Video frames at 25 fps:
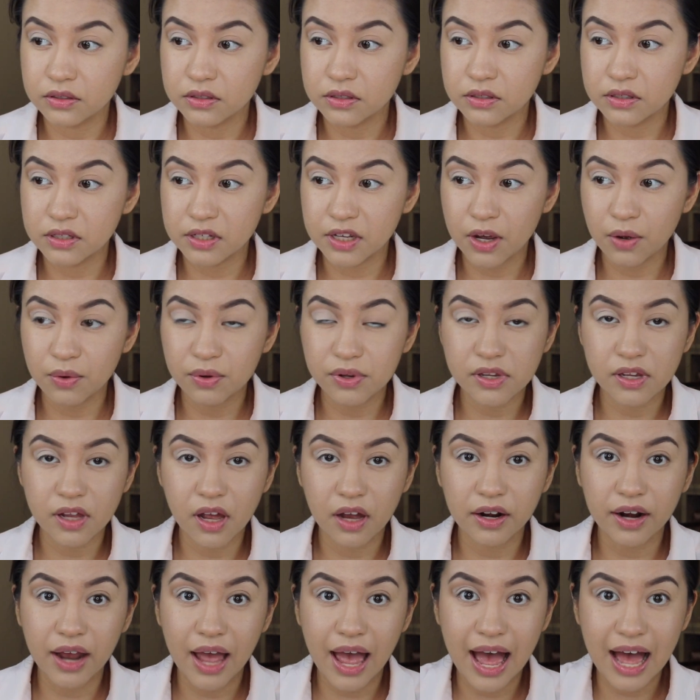See how it's
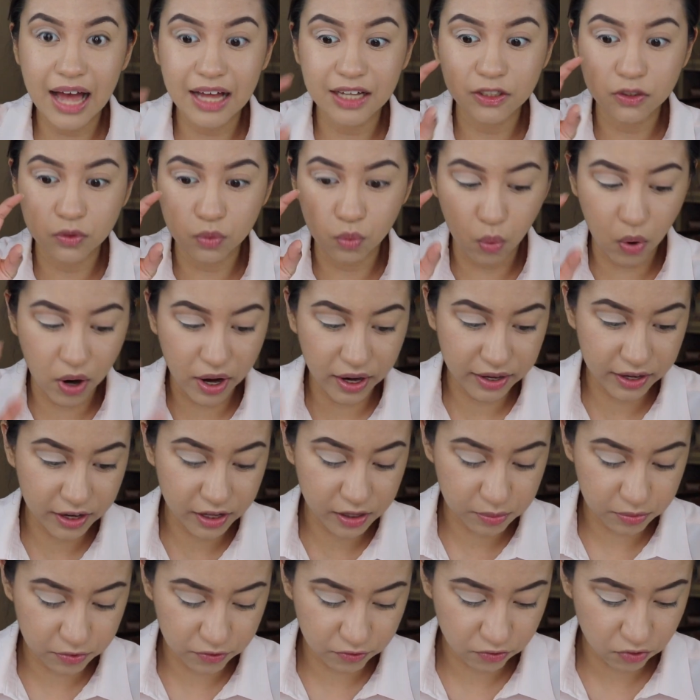not as white
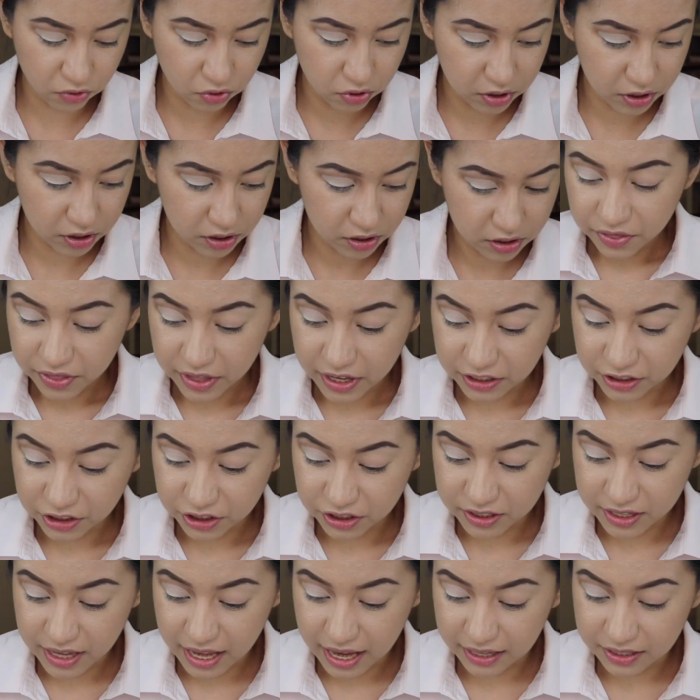as before? That
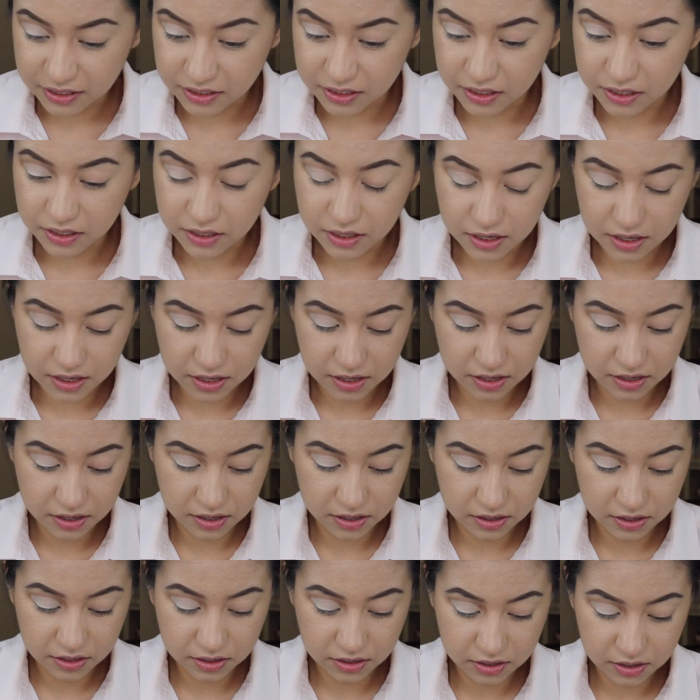just acted
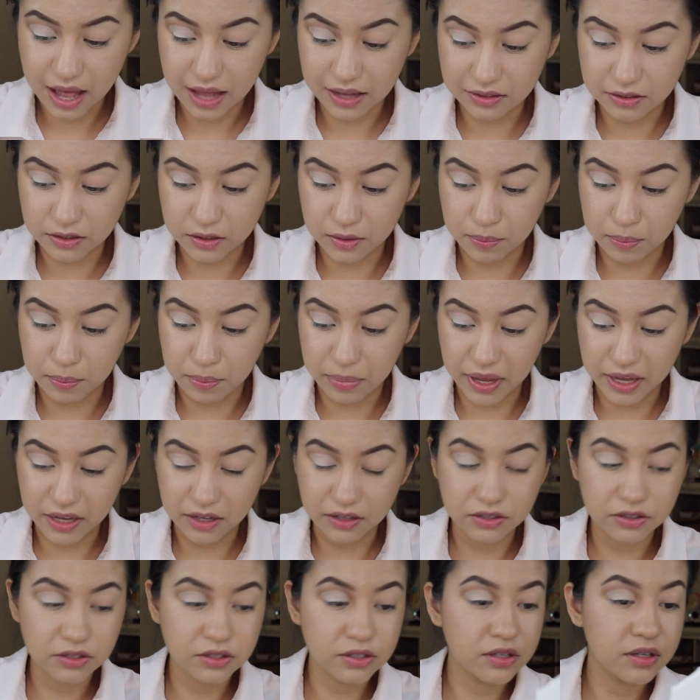as a
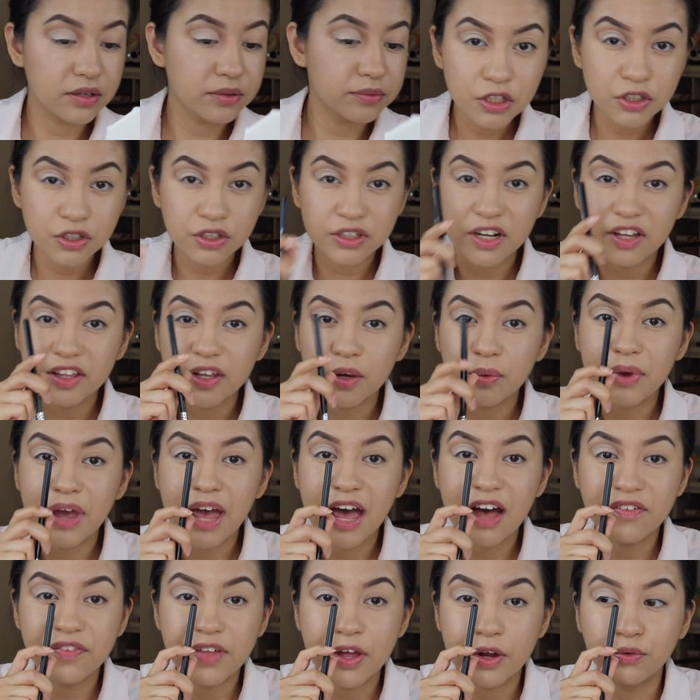base. So now that we
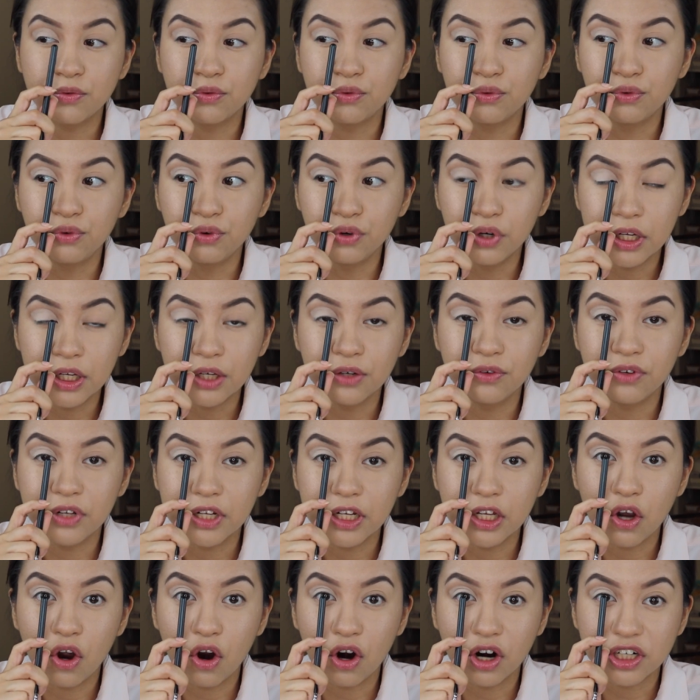have that
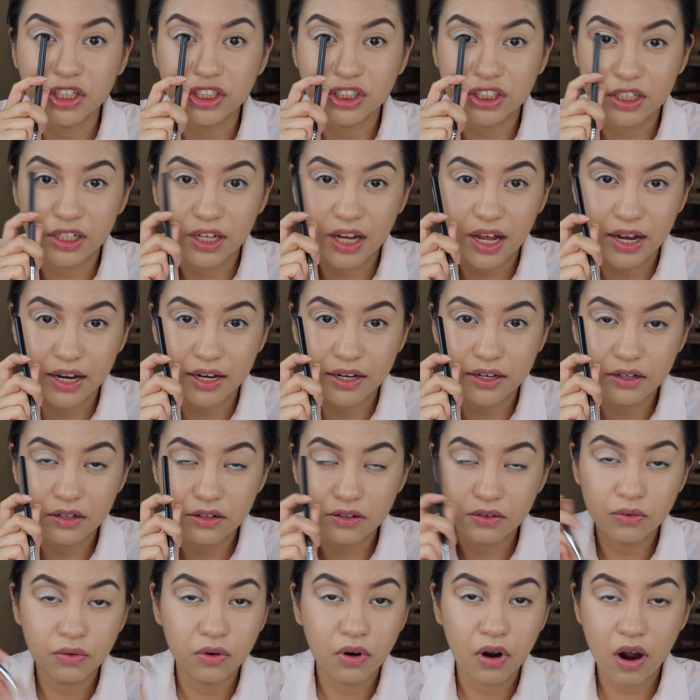really harsh
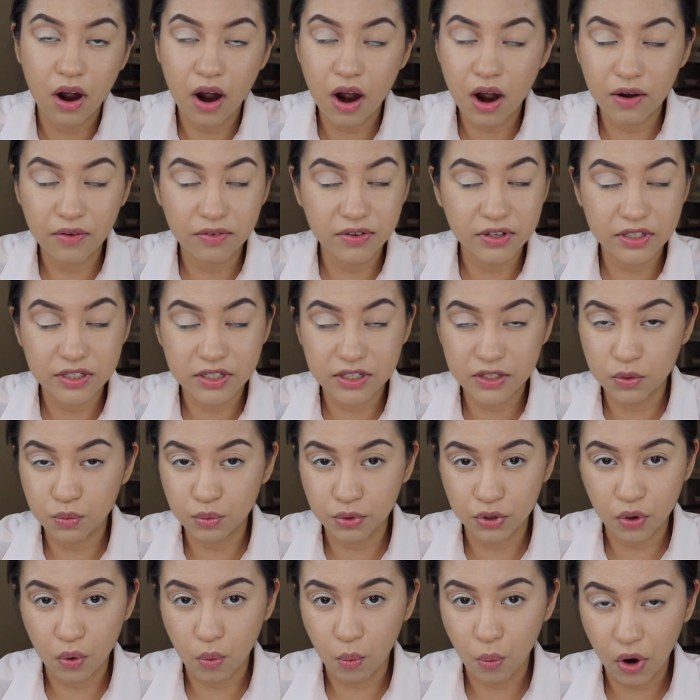line, obviously
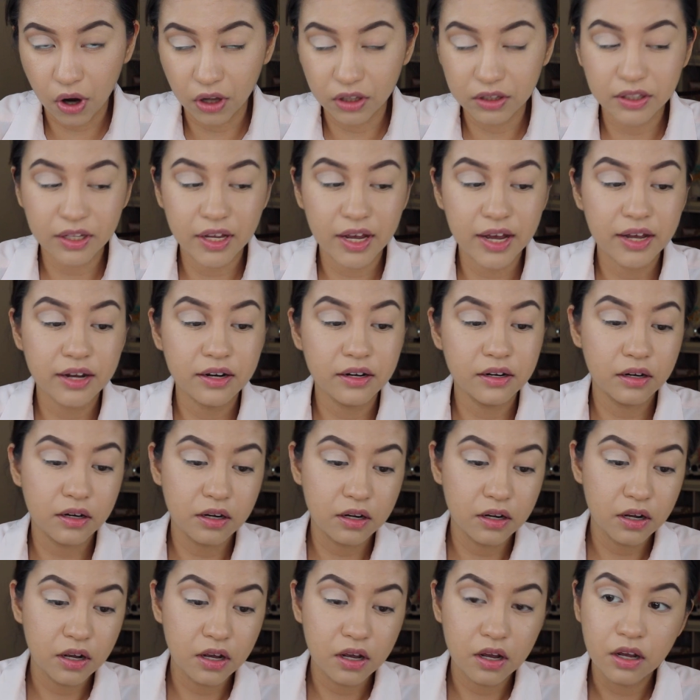we don't want that.
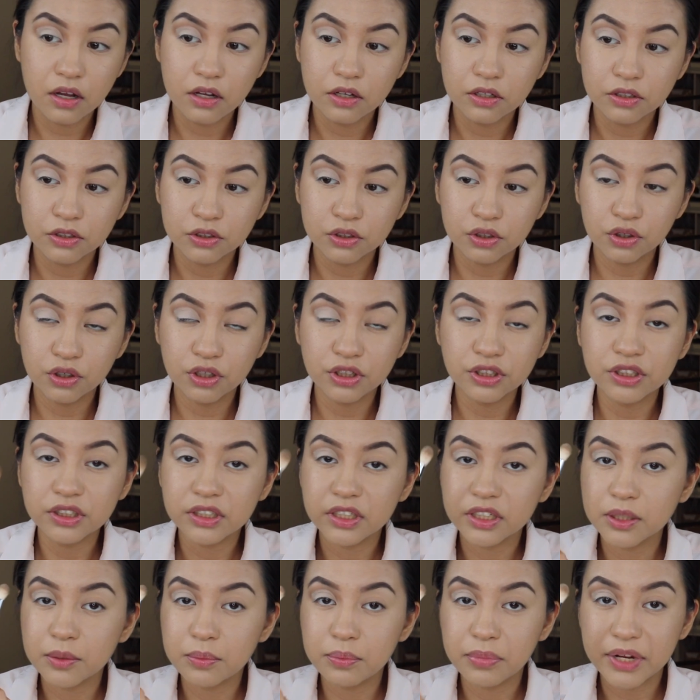So you're just
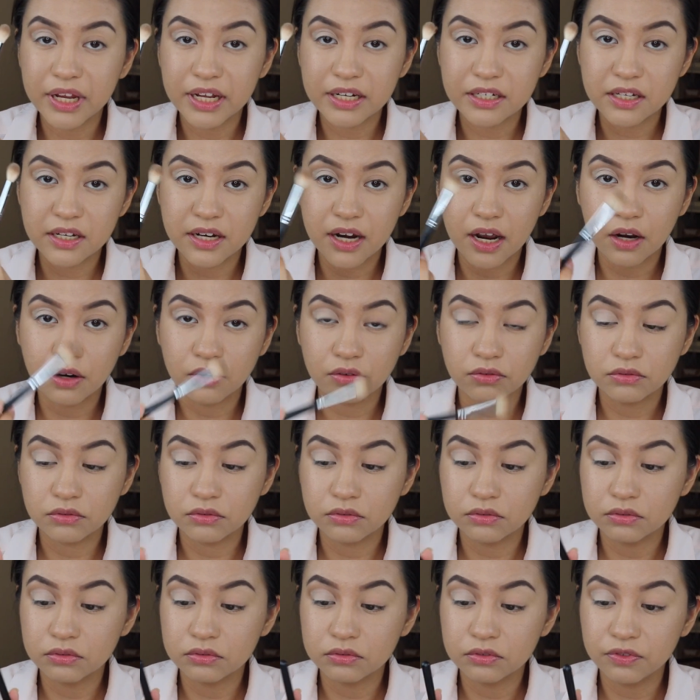gonna blend it out
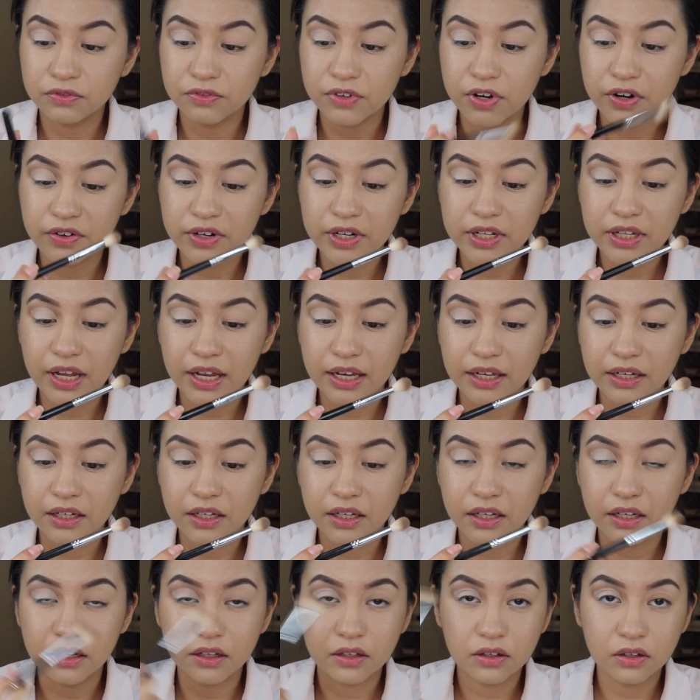very
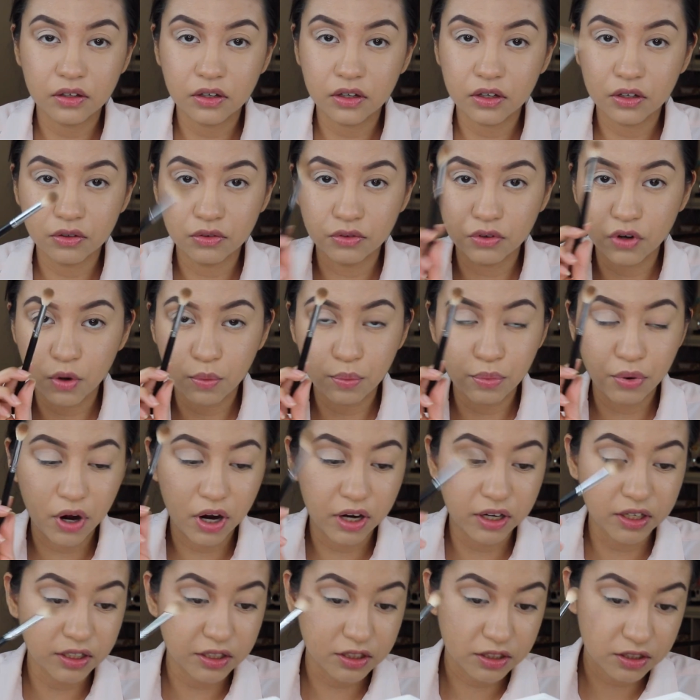lightly, no
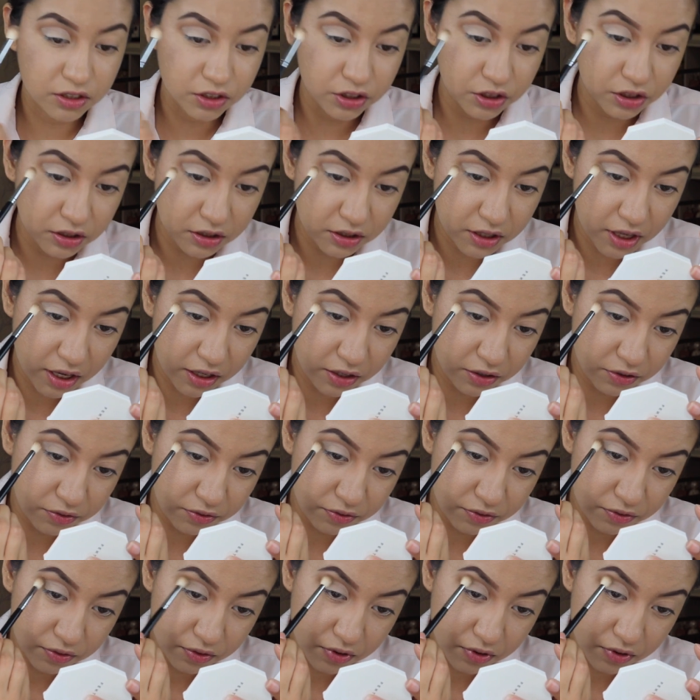product, just kind of